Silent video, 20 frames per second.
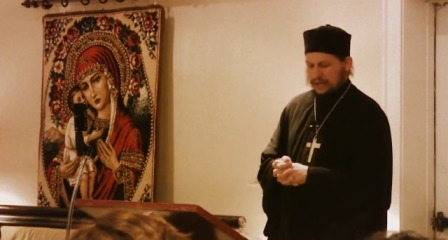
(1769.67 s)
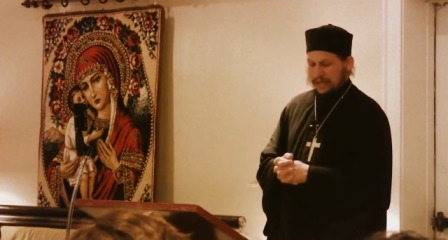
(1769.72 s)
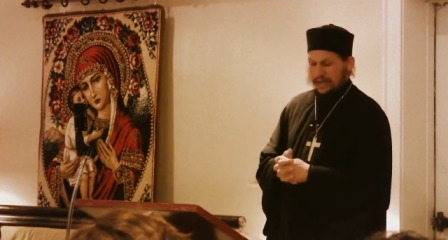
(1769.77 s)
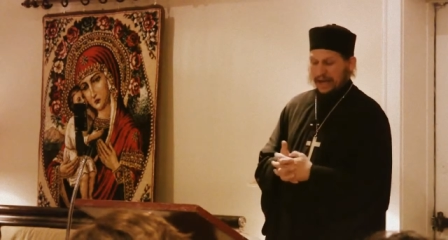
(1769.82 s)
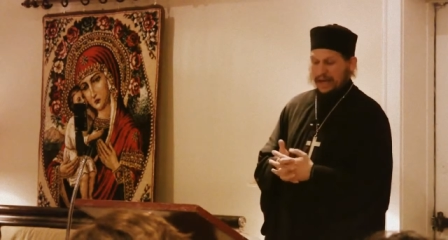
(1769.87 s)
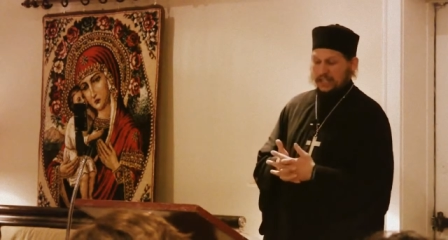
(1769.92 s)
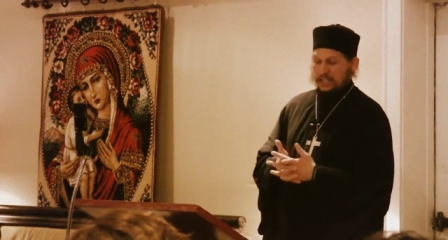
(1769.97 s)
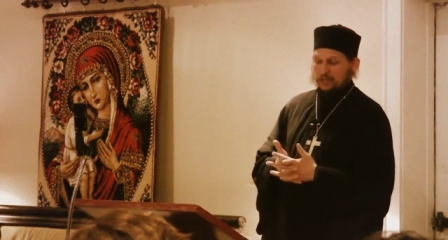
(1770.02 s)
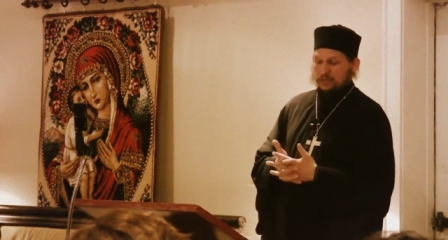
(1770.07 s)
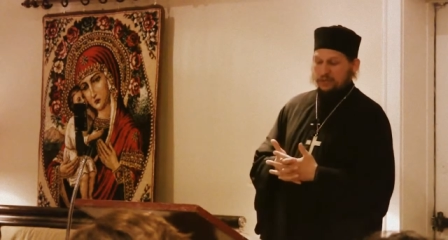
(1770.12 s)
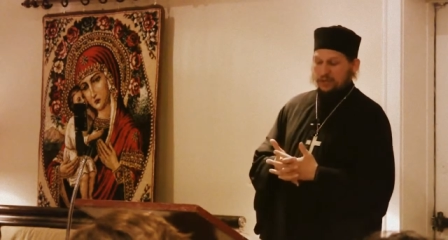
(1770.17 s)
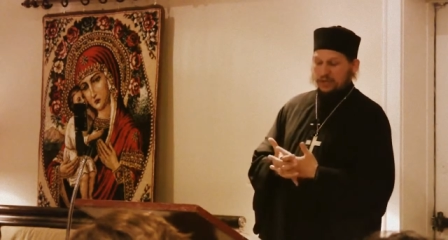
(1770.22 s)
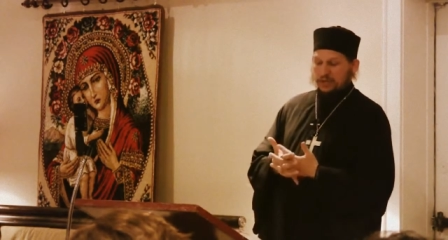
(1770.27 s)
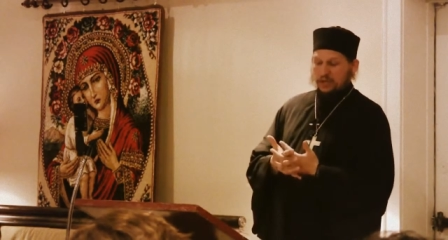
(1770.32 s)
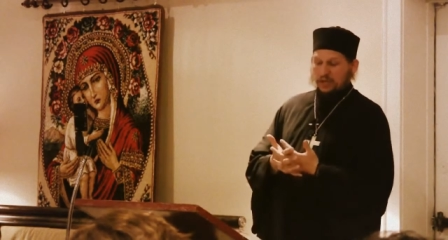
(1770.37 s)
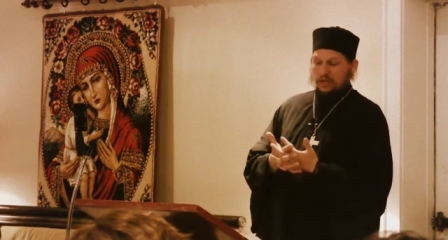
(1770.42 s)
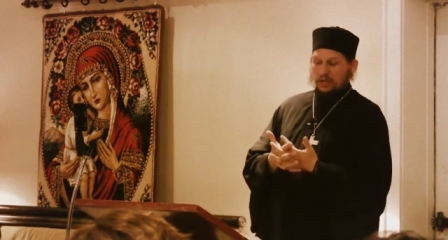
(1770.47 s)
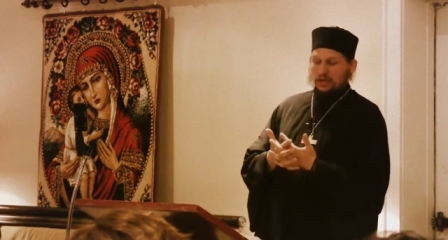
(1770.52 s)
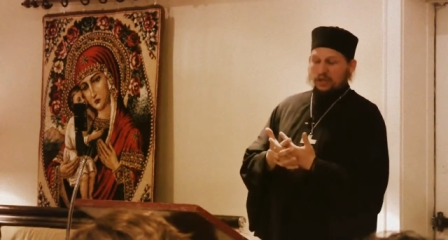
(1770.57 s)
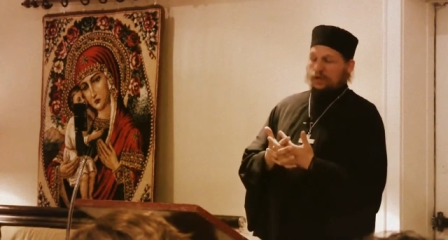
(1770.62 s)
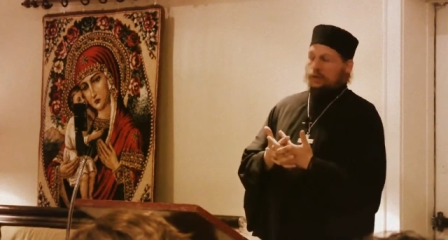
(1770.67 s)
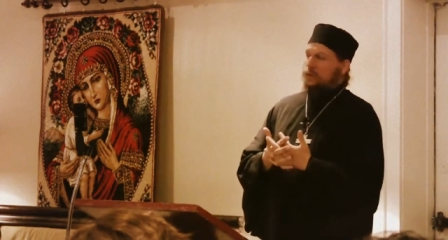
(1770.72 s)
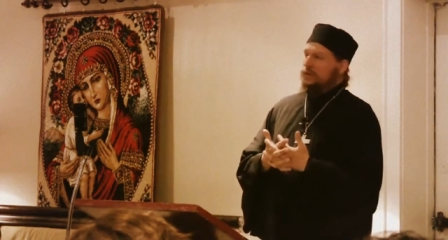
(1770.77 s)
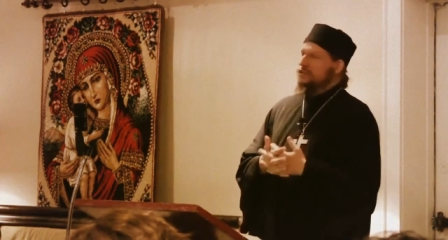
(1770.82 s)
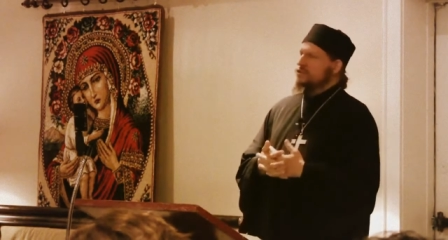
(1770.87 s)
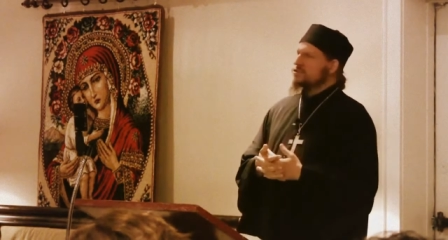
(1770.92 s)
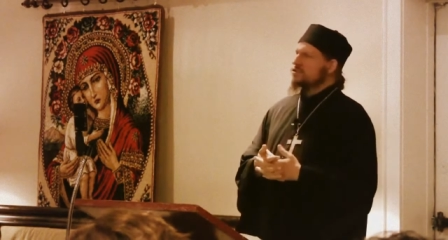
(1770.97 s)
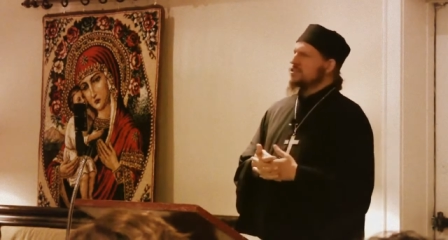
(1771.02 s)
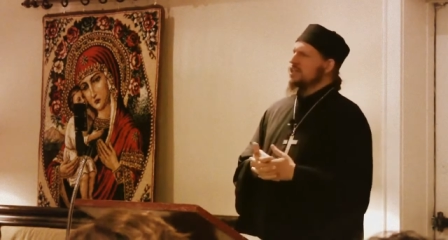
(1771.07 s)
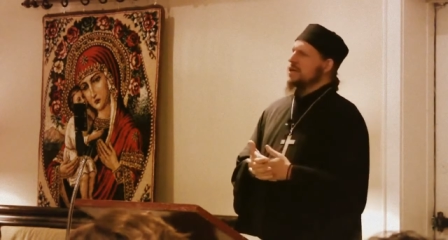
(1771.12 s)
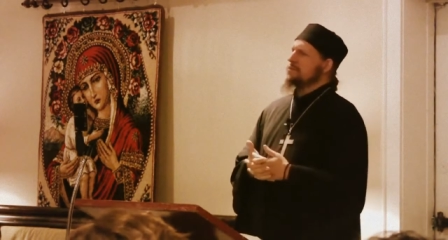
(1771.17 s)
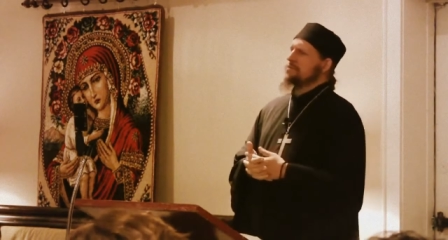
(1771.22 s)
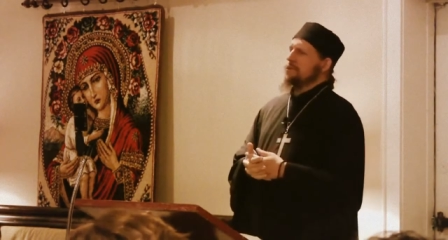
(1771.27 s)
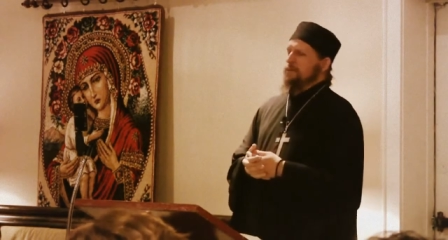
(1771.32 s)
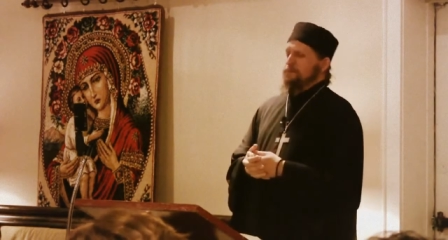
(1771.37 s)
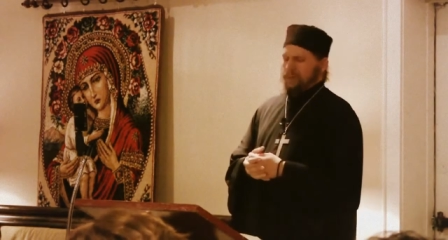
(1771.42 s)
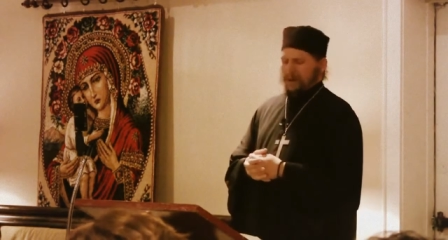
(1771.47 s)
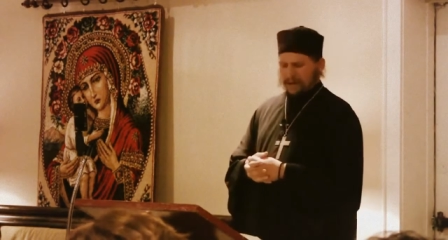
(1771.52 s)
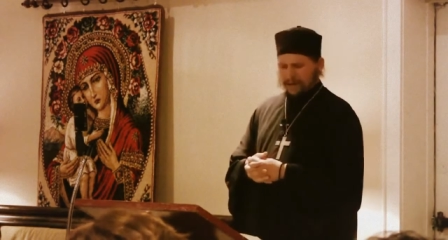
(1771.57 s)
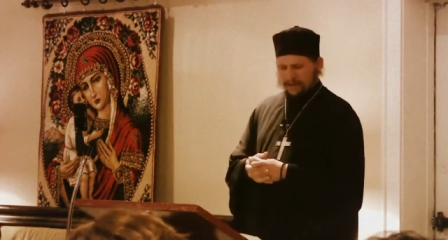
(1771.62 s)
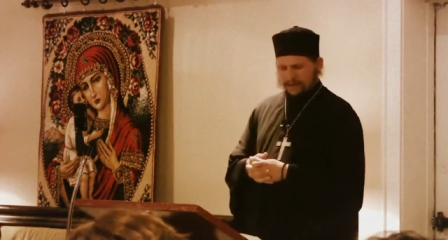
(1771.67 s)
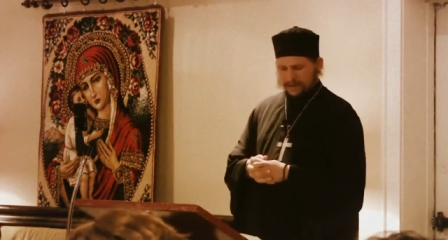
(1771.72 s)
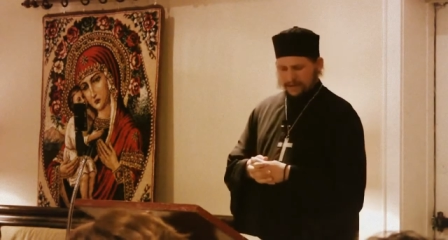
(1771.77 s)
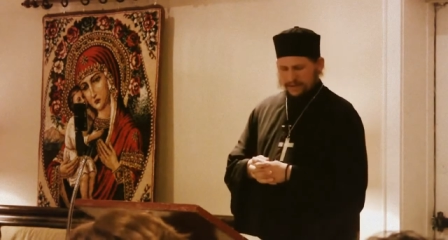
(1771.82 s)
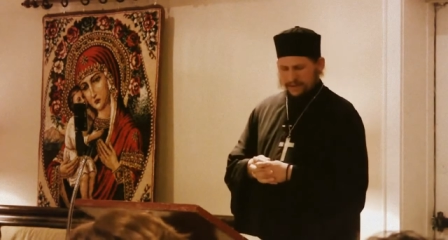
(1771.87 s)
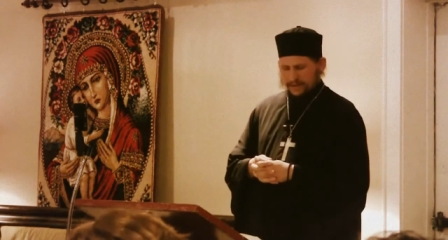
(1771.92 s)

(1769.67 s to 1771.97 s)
He asked me, What do you say, Papa?